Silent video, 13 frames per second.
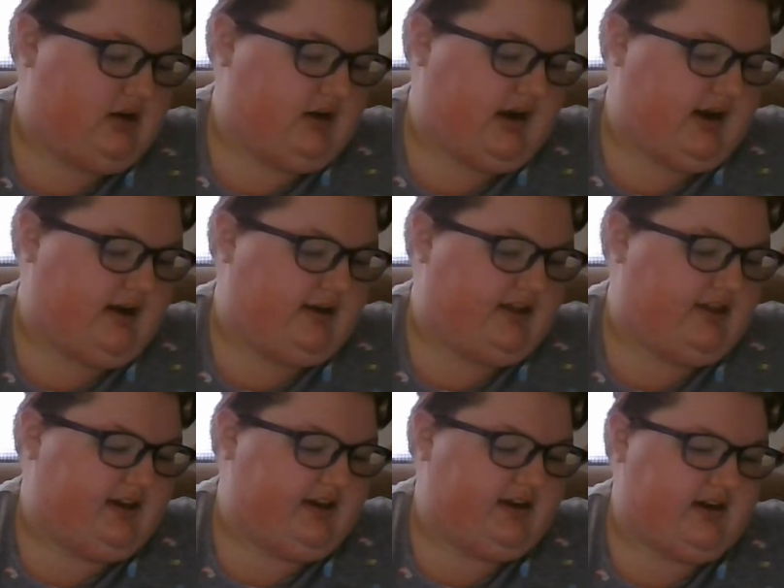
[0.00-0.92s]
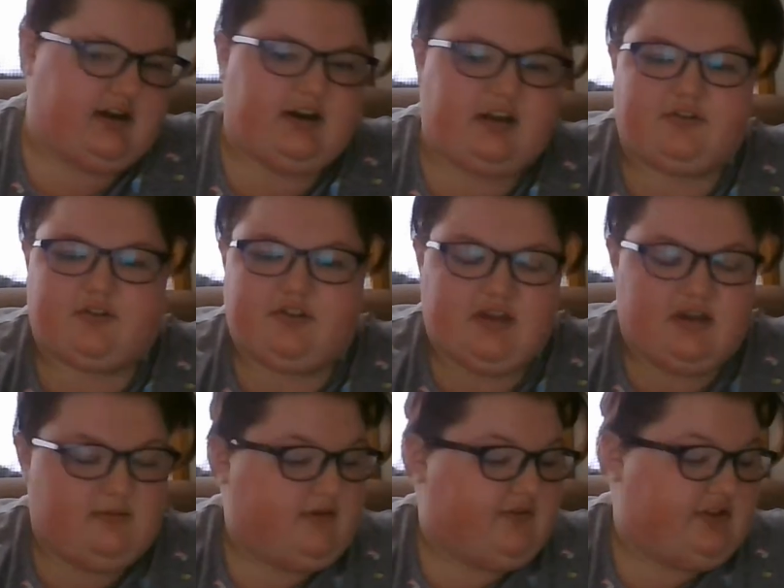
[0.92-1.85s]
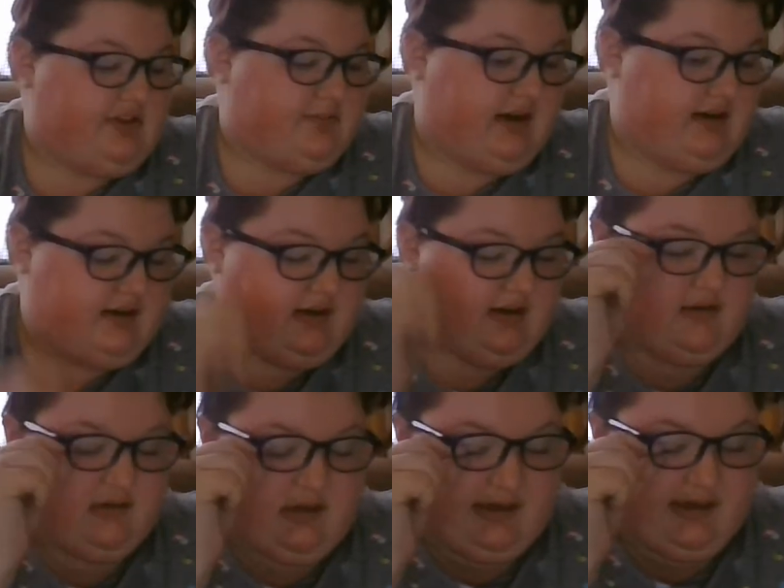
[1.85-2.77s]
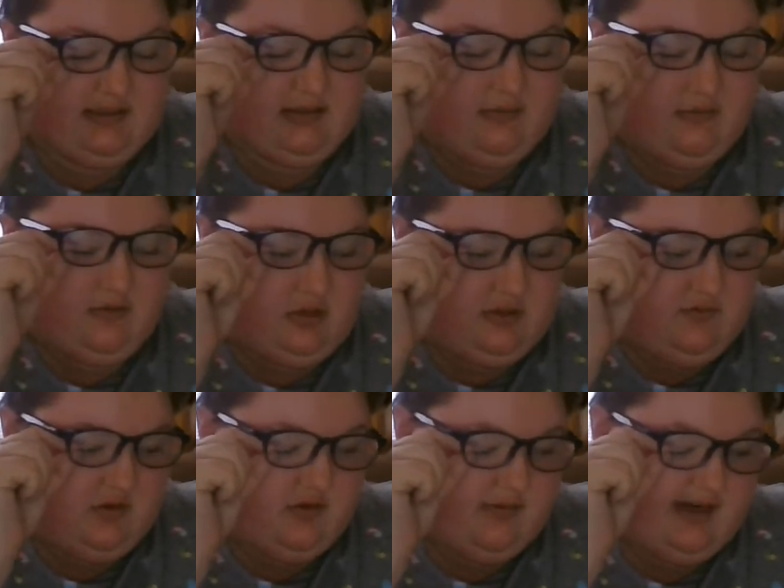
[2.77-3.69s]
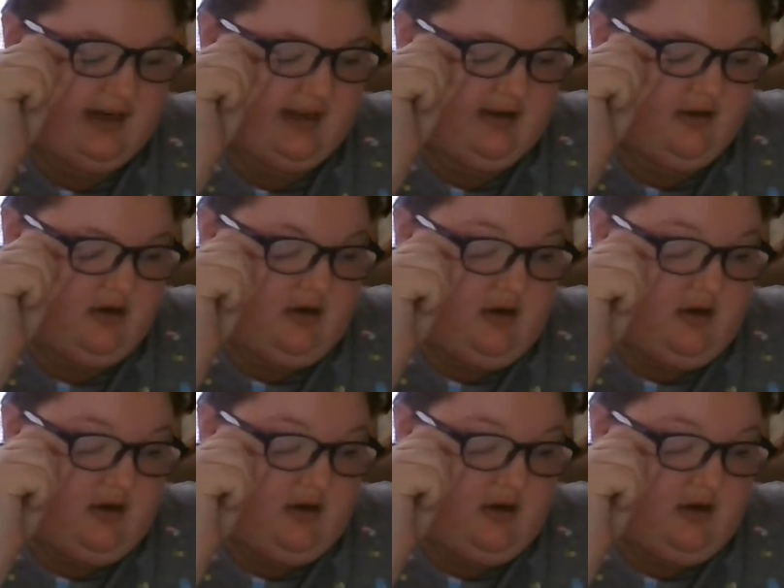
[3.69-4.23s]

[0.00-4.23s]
I think another theme of this painting, like I said before, is fluidity.